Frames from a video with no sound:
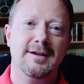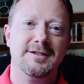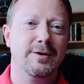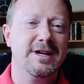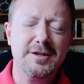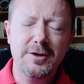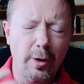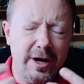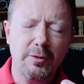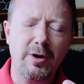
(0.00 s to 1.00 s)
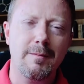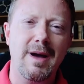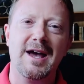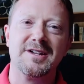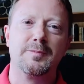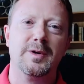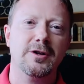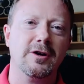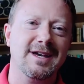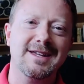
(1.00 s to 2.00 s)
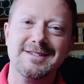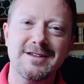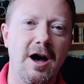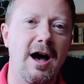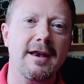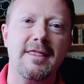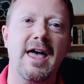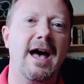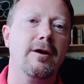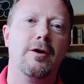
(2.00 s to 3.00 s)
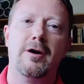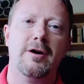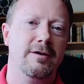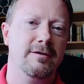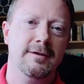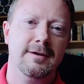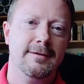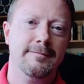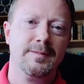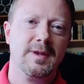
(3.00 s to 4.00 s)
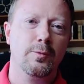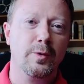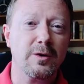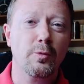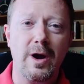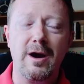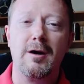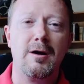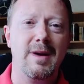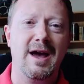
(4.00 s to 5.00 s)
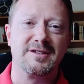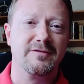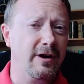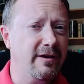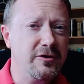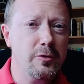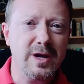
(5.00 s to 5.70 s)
So it's annoying to wear a mask, but look, it's not that hard. We can wear our mask. Very few